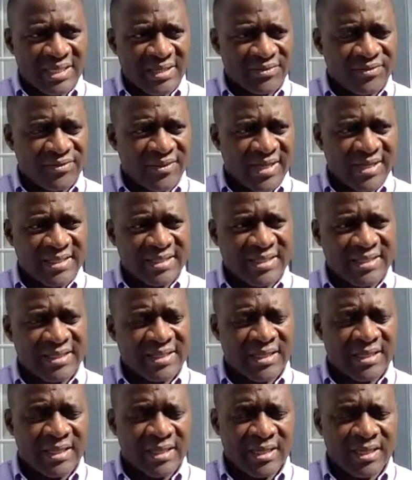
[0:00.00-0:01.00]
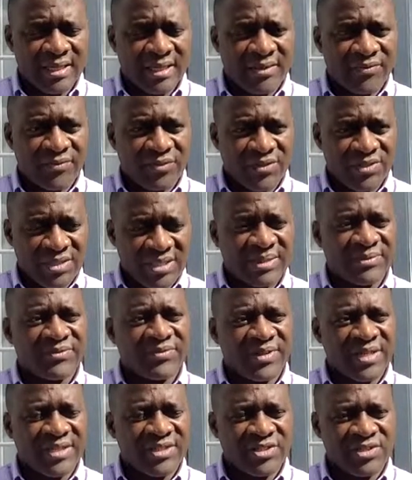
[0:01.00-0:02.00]
effect uh, for some
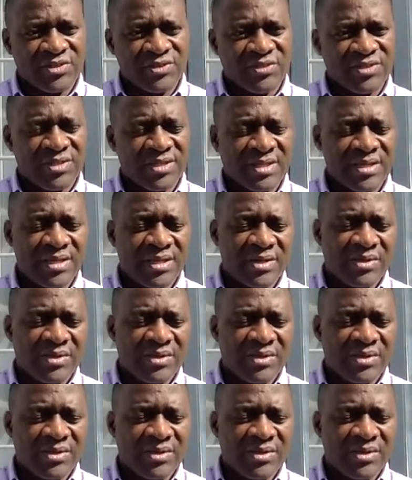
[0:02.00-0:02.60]
functions,